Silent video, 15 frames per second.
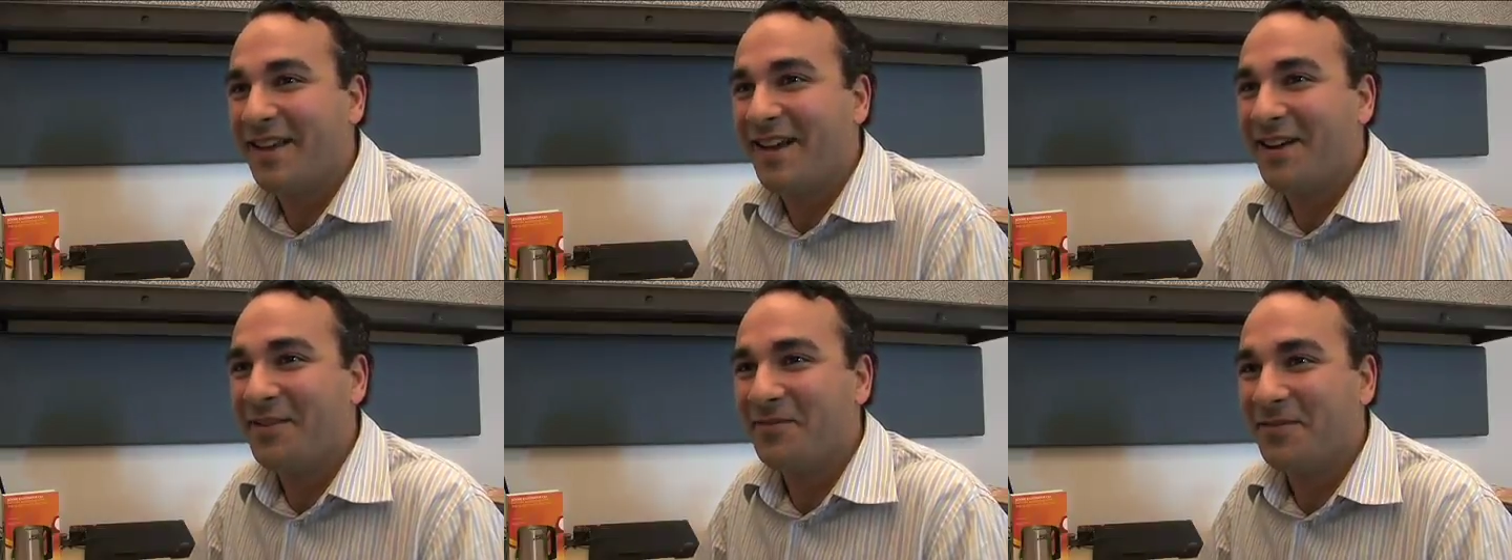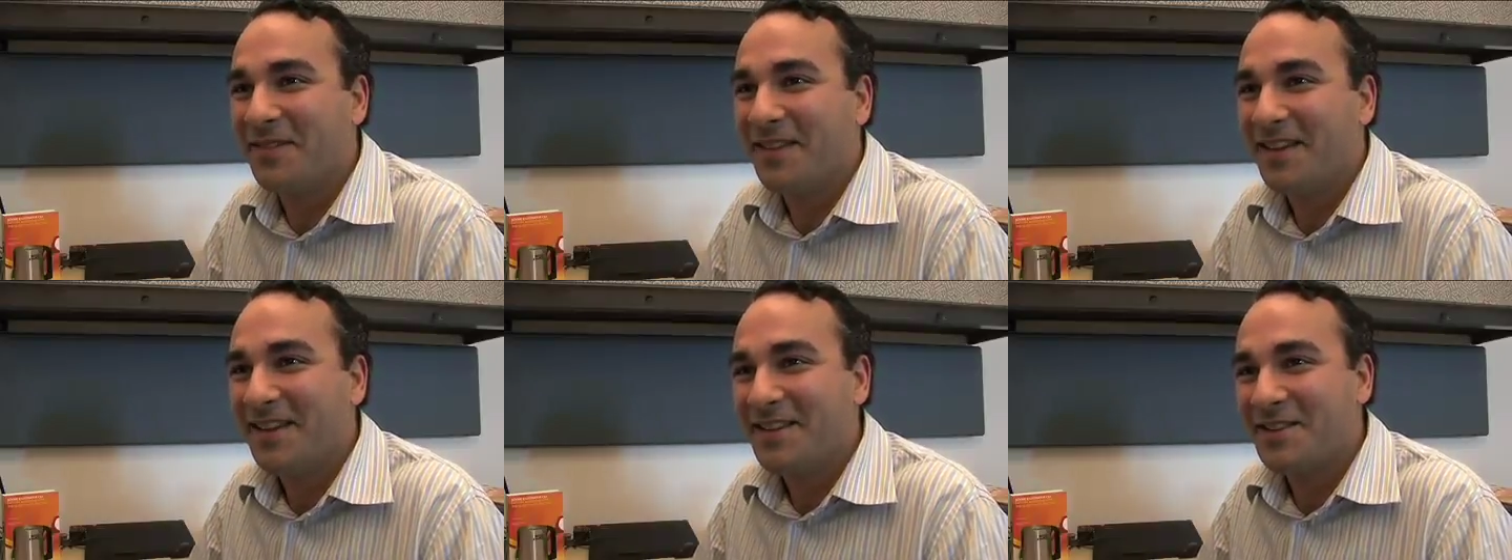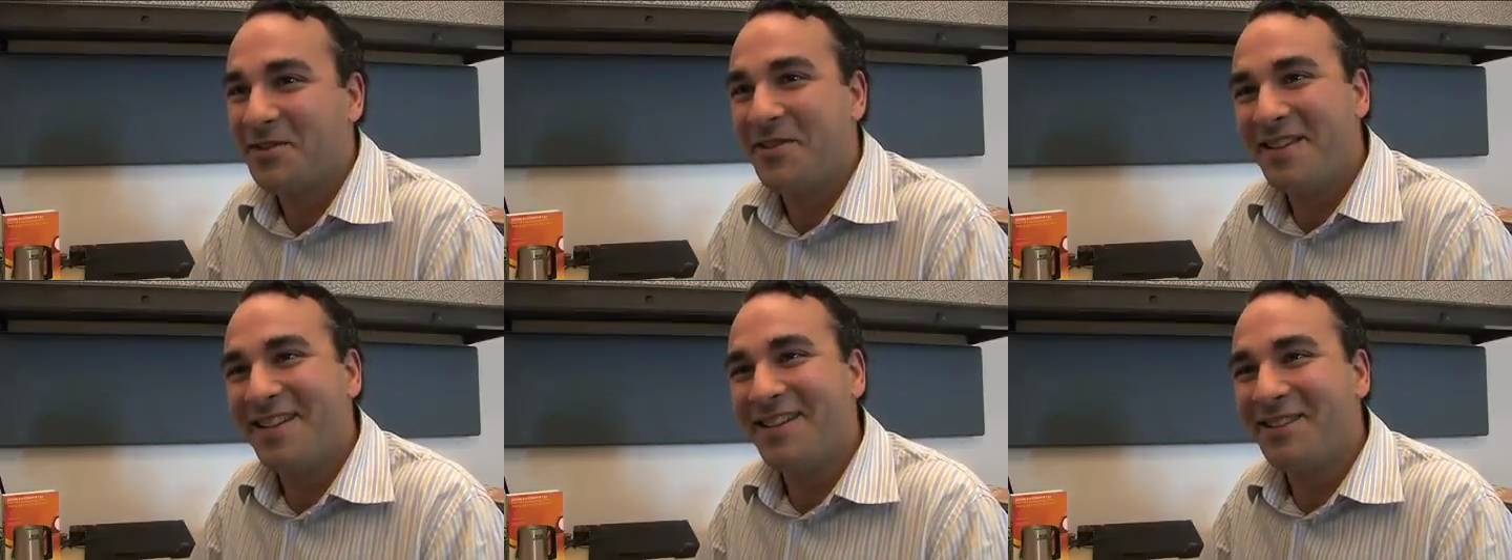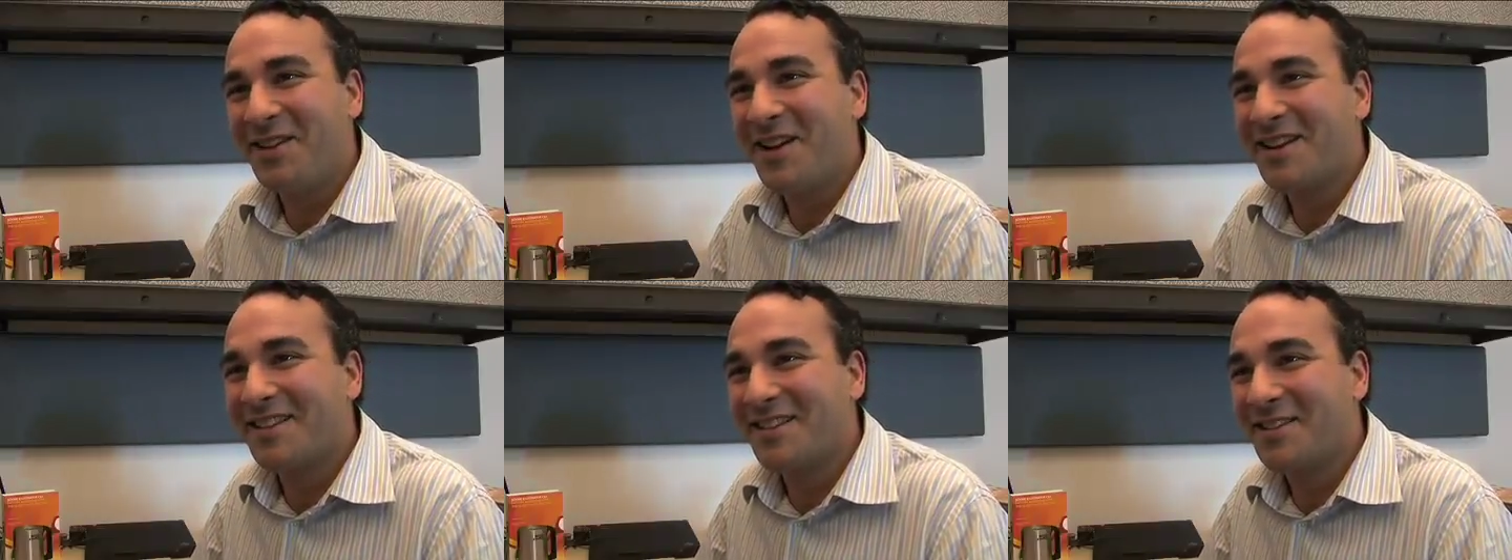Yeah. So we've done a
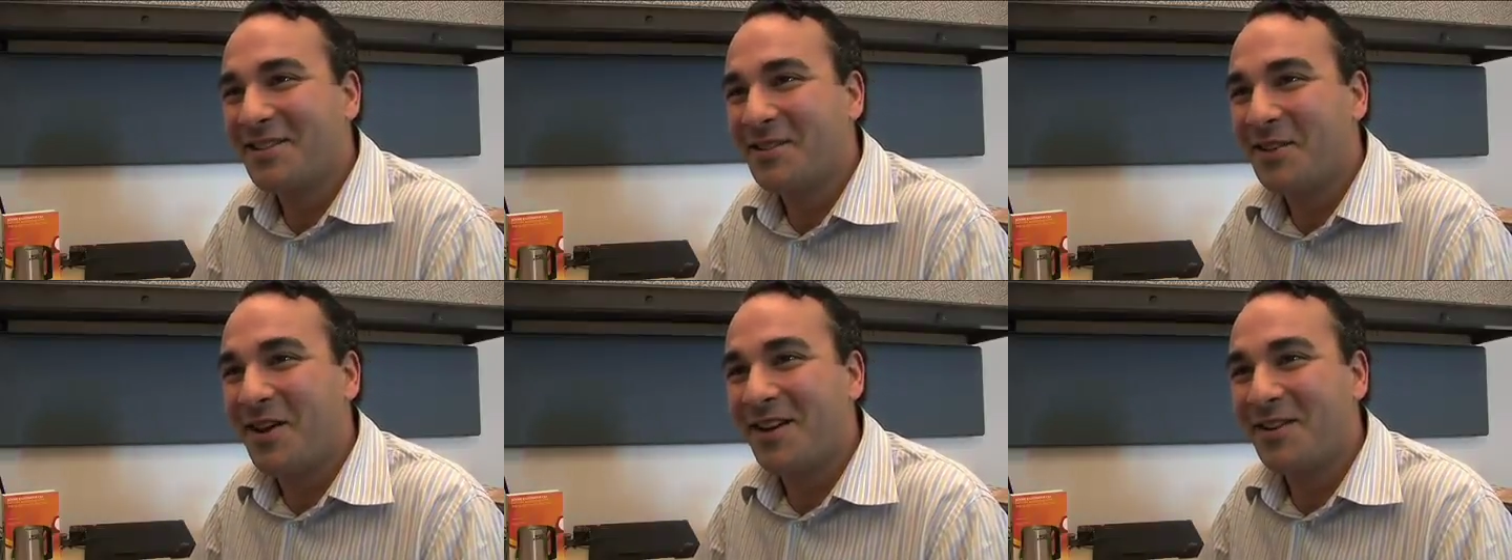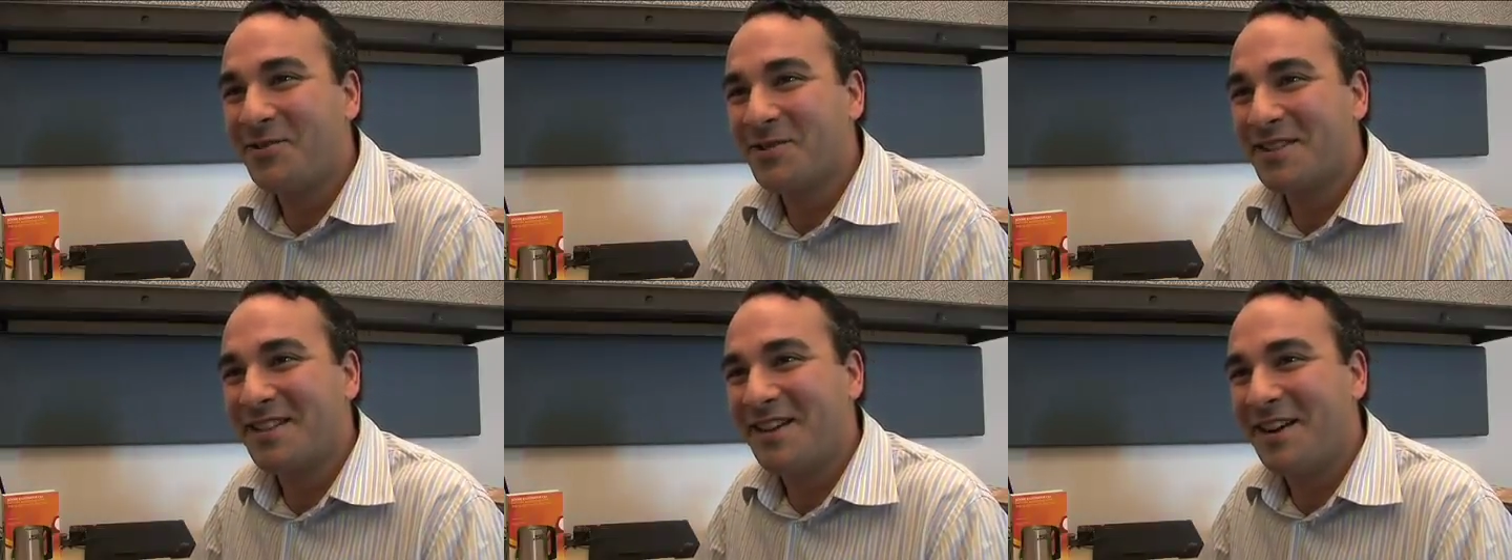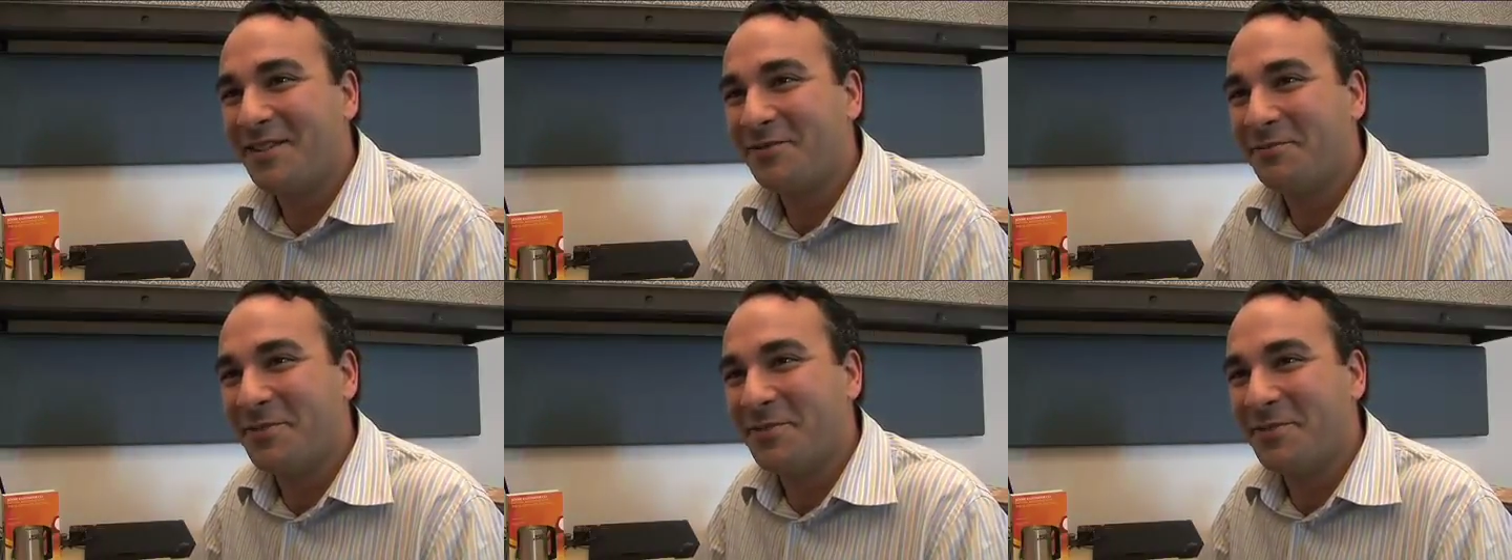lot of cool stuff,